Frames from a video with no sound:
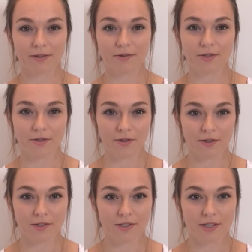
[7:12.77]
to
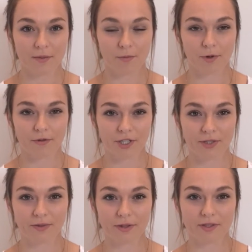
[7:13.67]
students,
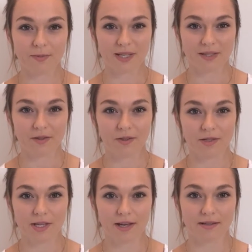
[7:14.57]
professional and space
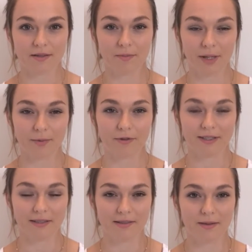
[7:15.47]
enthusiasts by
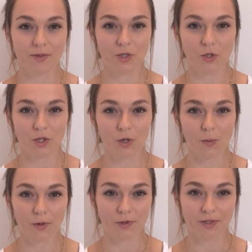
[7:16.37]
providing them the unique
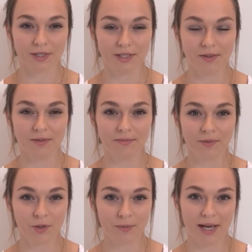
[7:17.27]
opportunity
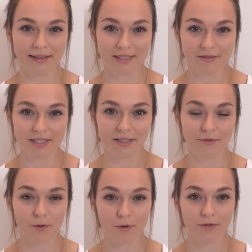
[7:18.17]
to be actively
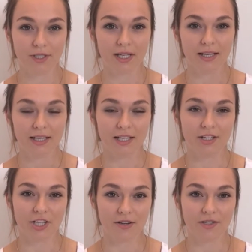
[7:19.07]
involved in
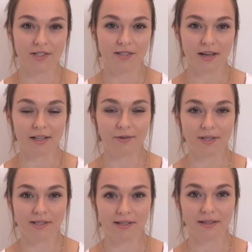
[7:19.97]
challenges
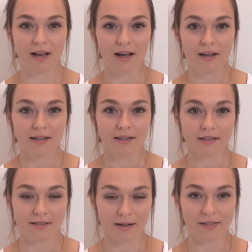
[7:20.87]
addressing
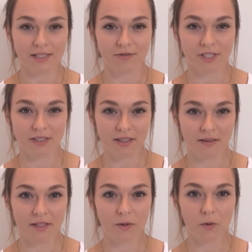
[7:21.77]
scientific,
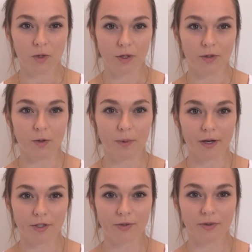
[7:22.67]
technical and
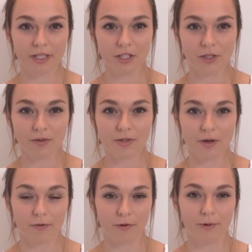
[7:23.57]
operational issues
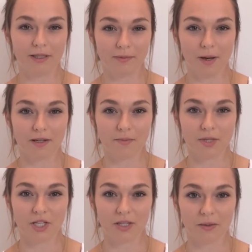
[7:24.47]
of a real Mars
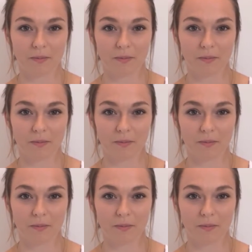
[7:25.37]
mission.